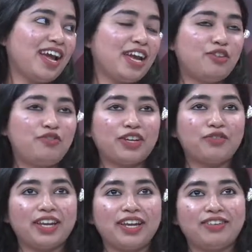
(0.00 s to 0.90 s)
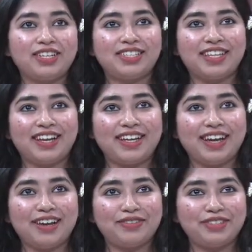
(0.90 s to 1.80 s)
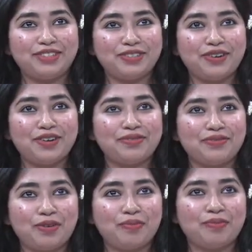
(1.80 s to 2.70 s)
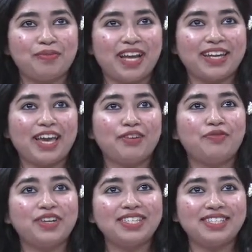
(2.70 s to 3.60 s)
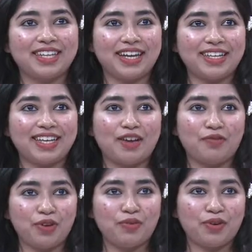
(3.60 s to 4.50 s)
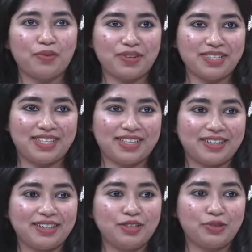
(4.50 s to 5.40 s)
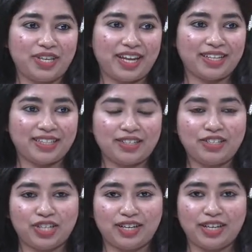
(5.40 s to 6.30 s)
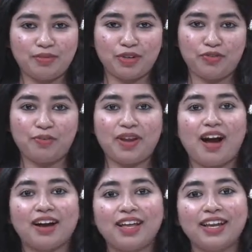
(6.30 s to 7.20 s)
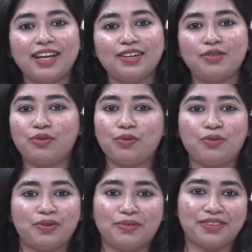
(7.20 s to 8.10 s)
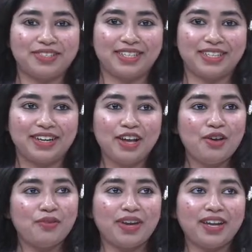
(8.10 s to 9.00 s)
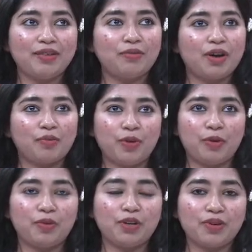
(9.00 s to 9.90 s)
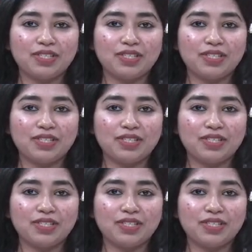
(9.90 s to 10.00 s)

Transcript: In fact, when I reached Delhi, I was shocked from like every state, everyone was there to take their children, but from Nagaland, no one was there. When people was